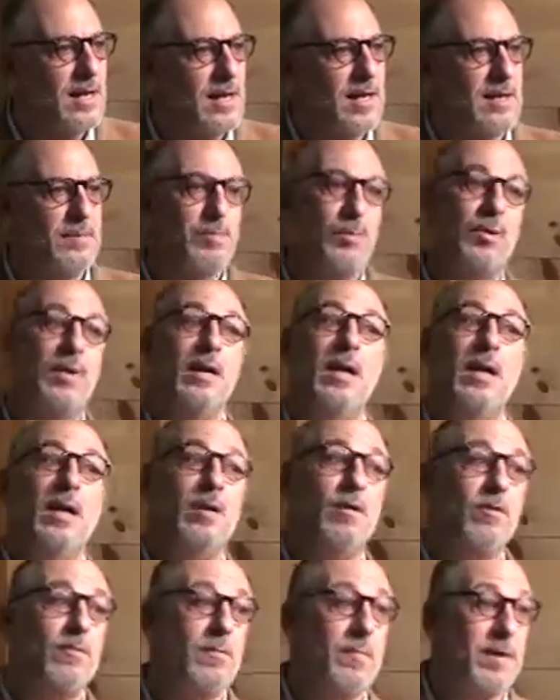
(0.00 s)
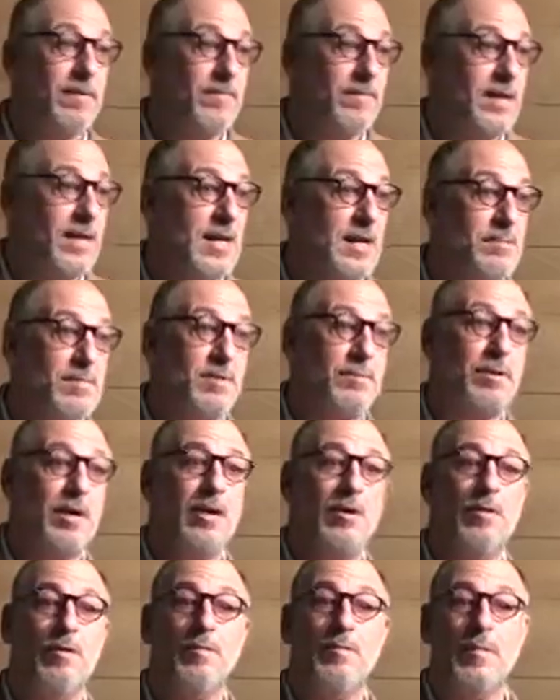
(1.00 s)
and praying over my family,
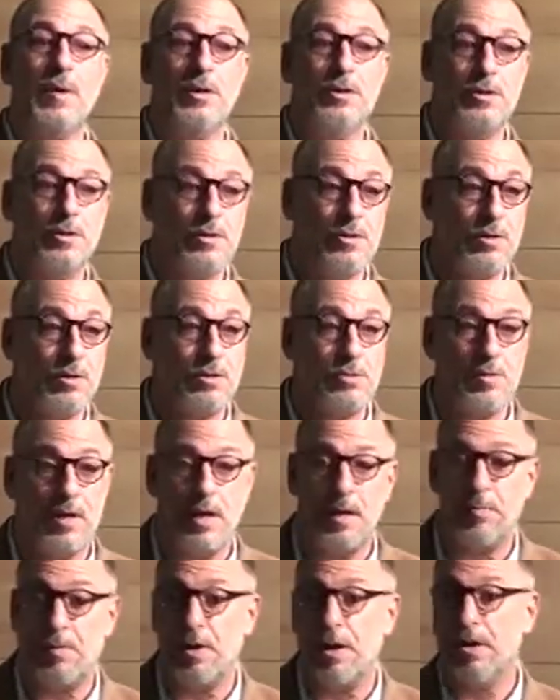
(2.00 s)
praying over my church, right?